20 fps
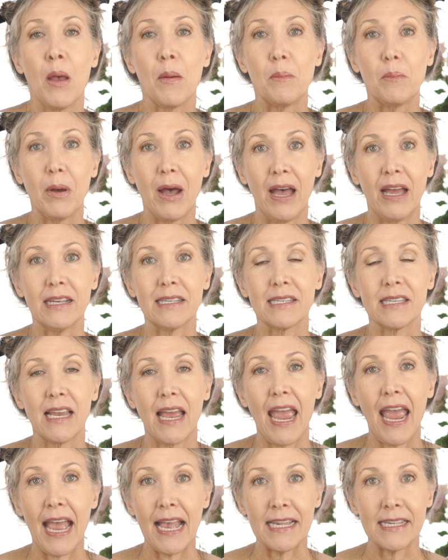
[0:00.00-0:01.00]
but
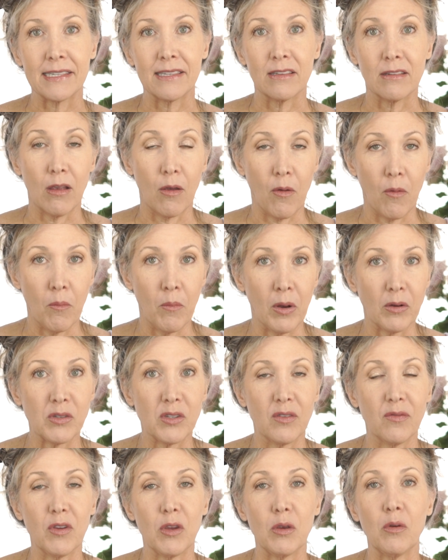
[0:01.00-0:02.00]
as
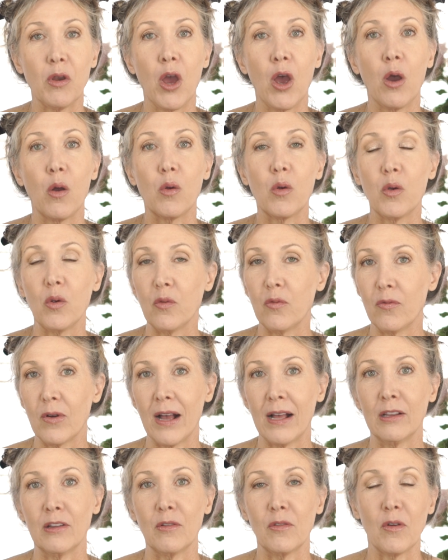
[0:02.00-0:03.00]
most of you know who
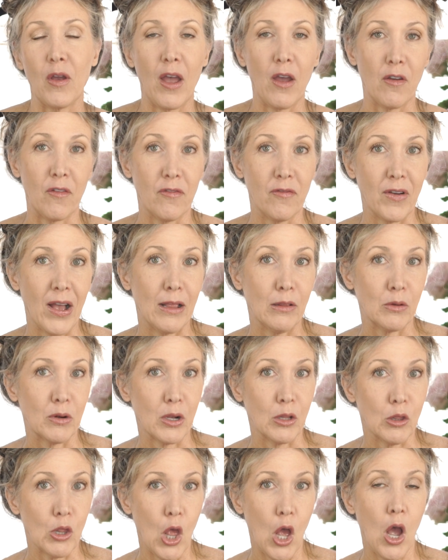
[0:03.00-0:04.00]
have followed
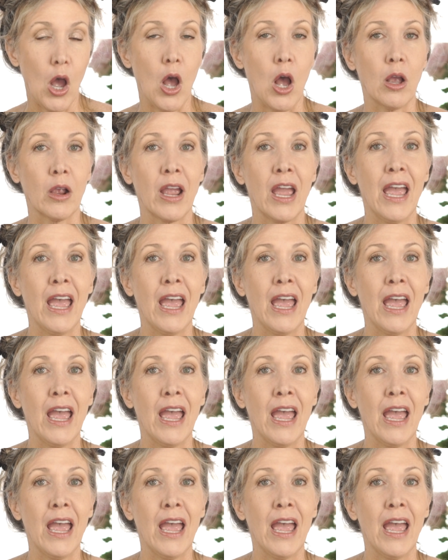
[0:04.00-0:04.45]
along,